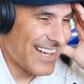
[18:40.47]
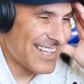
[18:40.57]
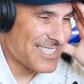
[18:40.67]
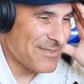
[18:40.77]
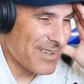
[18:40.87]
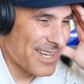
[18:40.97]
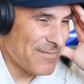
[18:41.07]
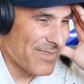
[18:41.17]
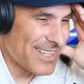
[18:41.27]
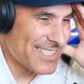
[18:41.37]
Too bad he
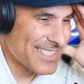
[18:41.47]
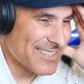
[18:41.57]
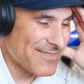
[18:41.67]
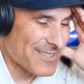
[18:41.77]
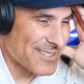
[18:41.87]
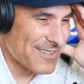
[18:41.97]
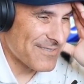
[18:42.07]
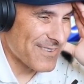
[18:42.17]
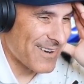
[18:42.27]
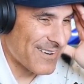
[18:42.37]
played his Silver
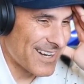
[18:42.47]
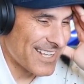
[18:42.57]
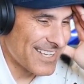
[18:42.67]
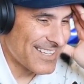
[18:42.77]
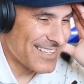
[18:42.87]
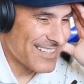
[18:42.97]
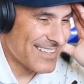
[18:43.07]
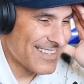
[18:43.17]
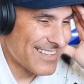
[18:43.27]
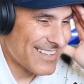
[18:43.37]
Surfer already.
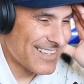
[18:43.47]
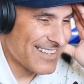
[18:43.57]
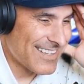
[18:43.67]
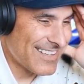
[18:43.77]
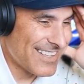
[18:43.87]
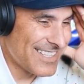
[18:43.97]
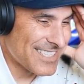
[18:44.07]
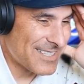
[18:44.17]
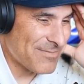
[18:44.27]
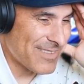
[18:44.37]
He's
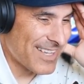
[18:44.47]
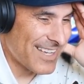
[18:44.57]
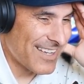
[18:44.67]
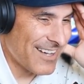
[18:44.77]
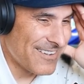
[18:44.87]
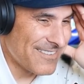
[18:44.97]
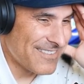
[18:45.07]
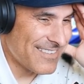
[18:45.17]
gonna play. Oh,